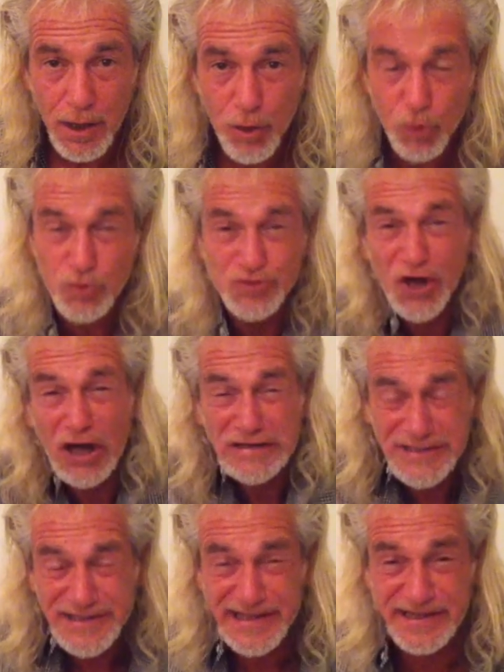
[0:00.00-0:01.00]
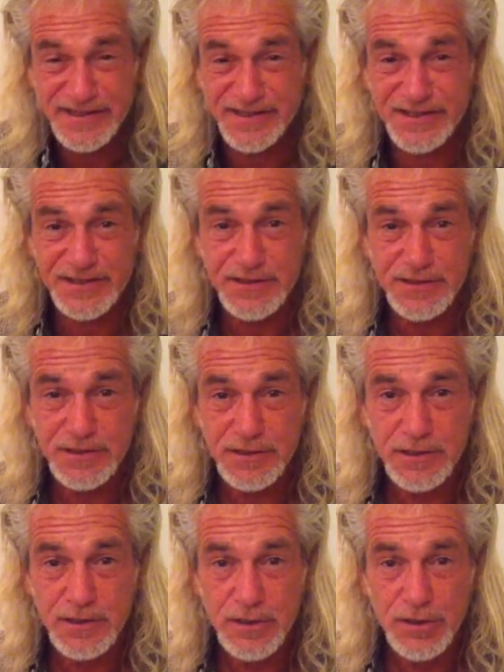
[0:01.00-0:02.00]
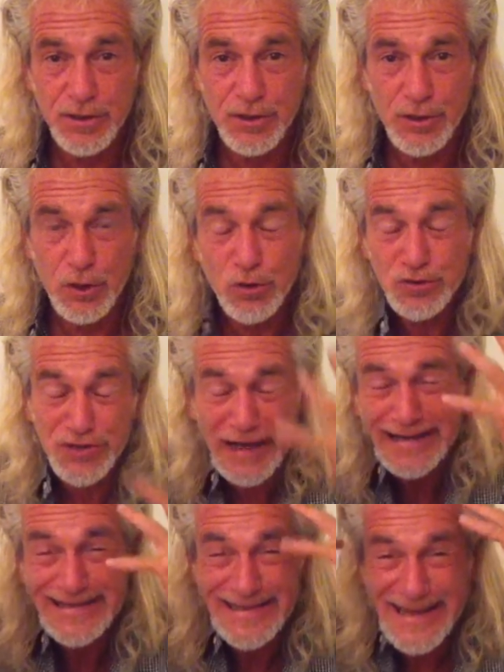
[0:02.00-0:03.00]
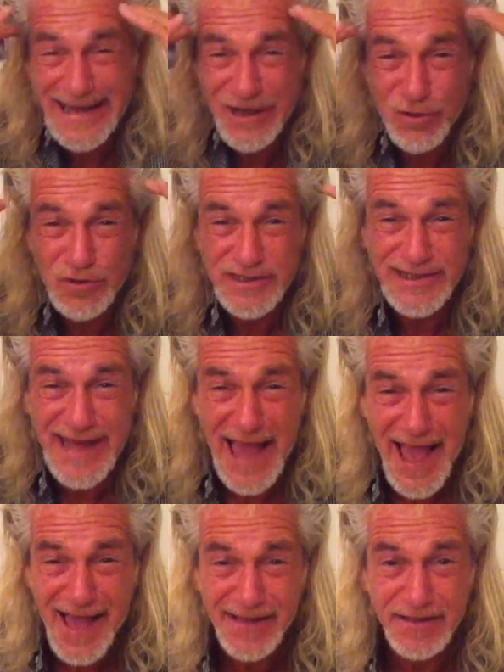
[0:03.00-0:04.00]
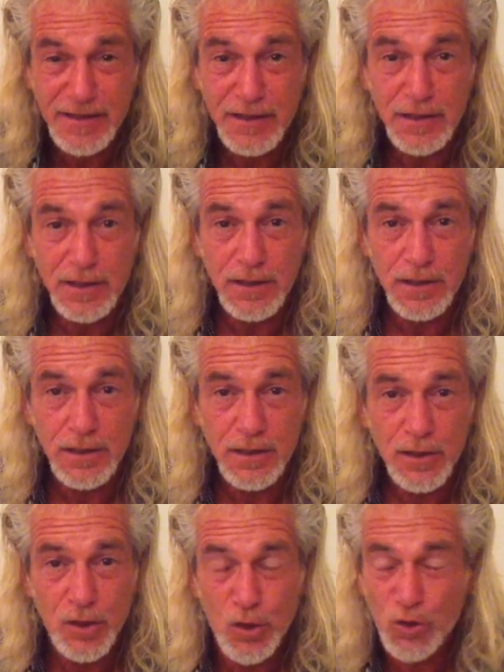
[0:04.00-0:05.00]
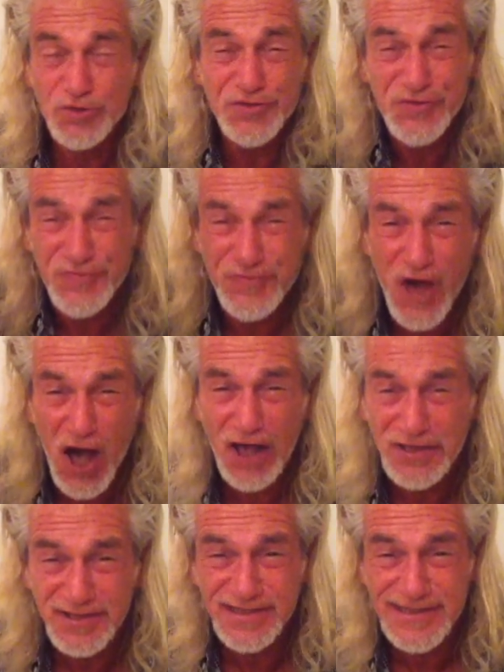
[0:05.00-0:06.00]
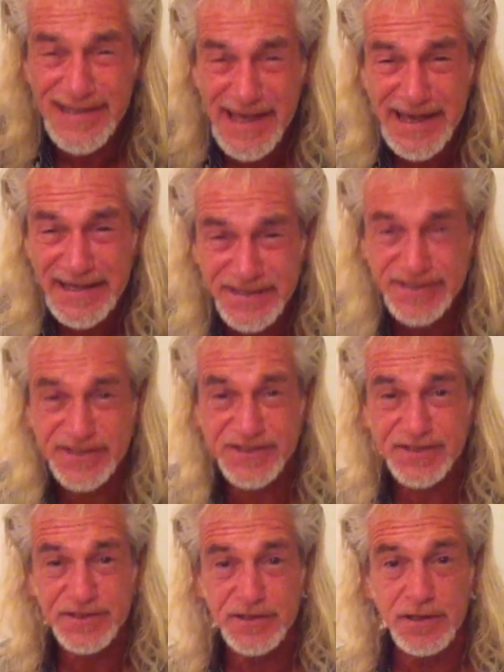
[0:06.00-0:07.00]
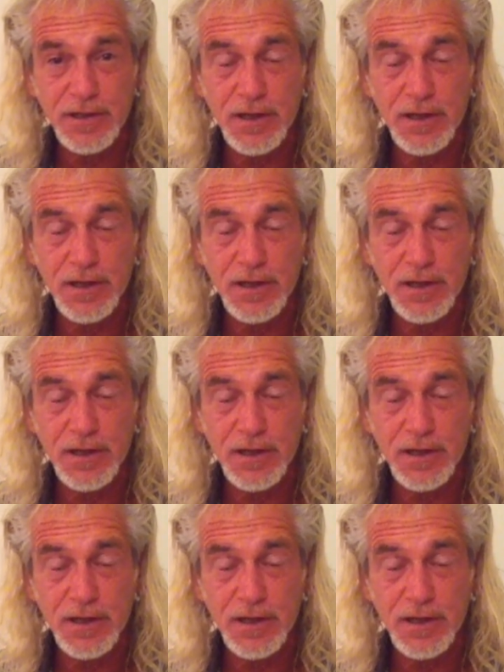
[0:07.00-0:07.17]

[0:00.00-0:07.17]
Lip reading: Who does this? Whose idea was that? Who does this?